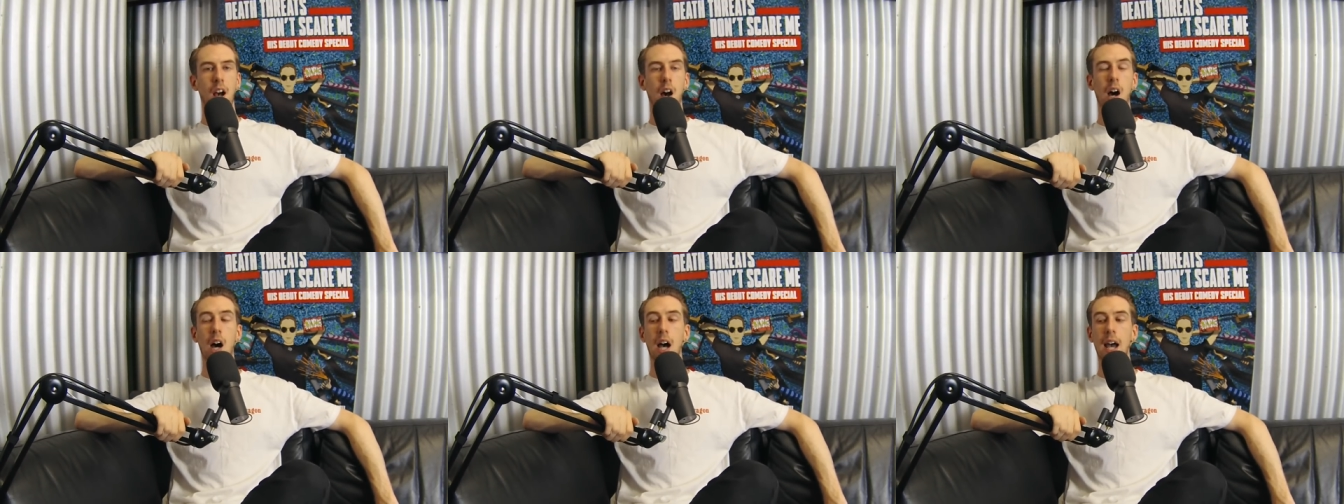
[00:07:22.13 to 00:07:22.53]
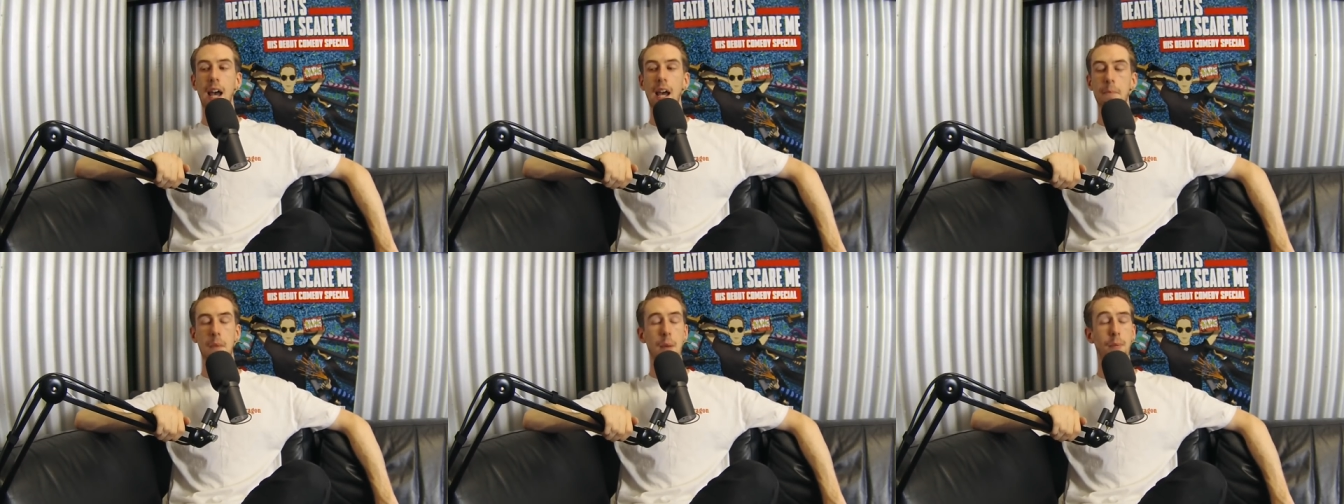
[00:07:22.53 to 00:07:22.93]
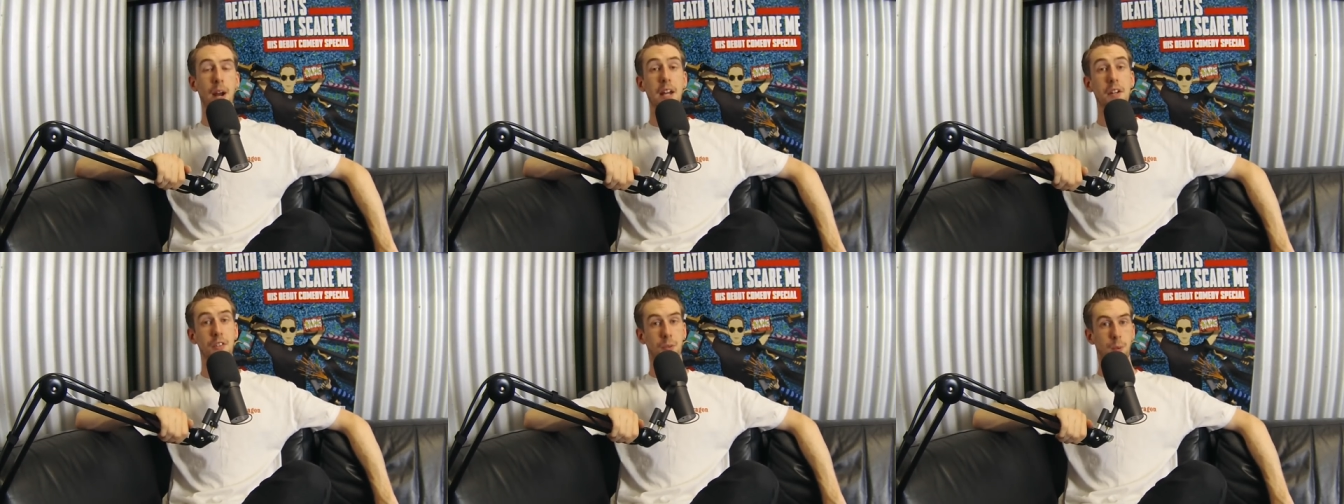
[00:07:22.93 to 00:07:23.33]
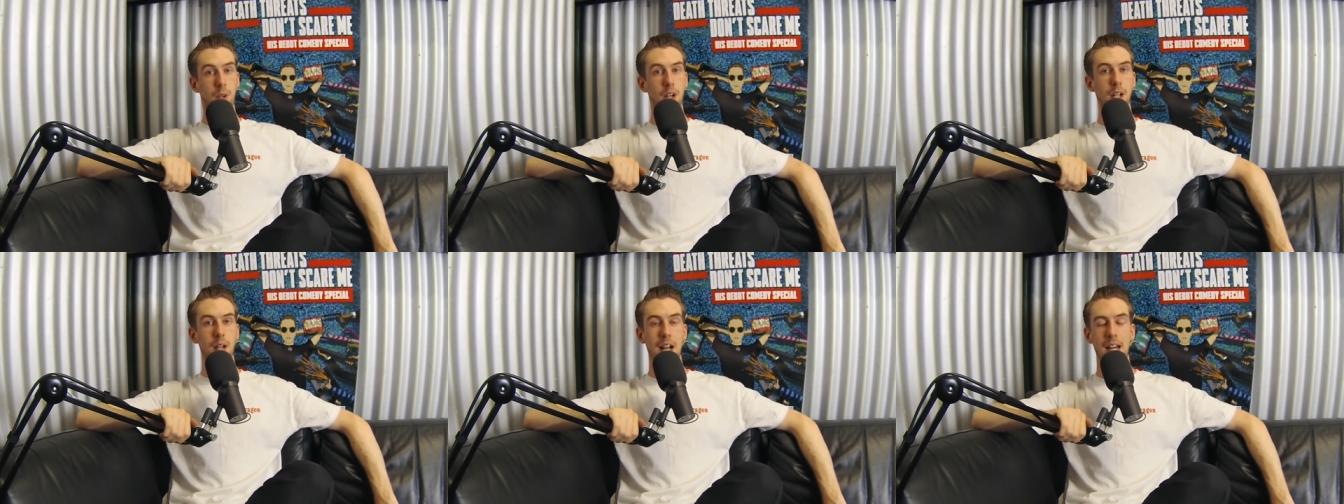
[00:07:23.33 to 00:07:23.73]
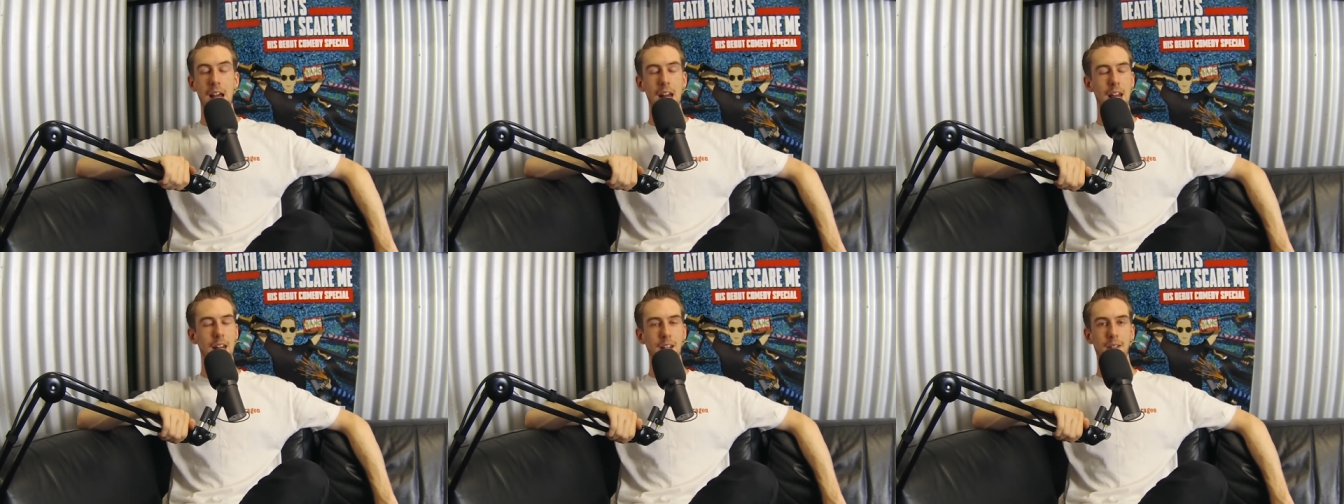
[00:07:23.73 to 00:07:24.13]
I my brain doesn't work. I
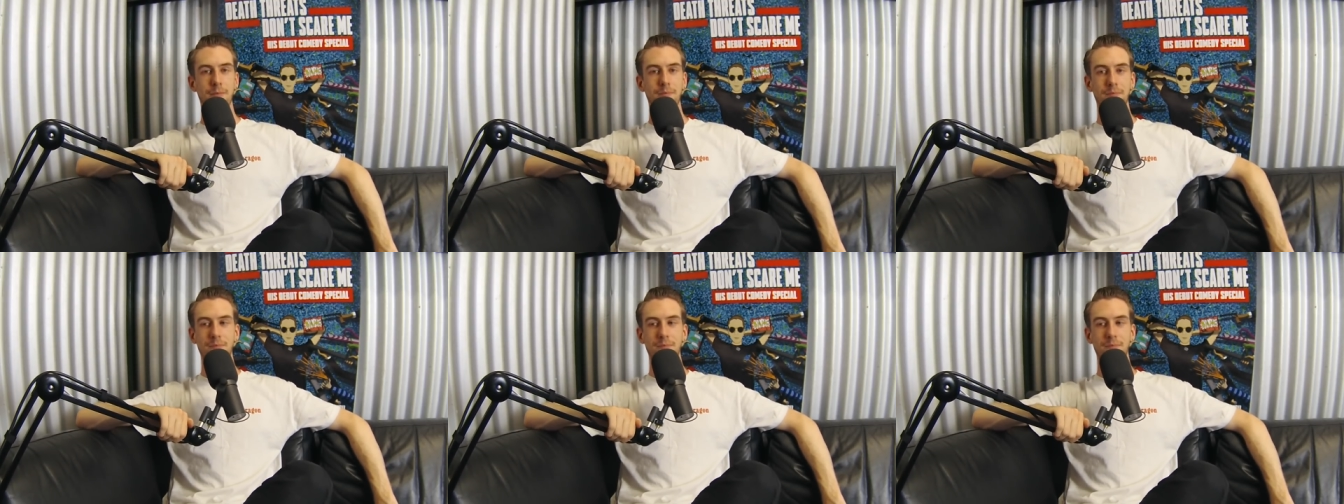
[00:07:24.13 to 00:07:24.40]
can't edit.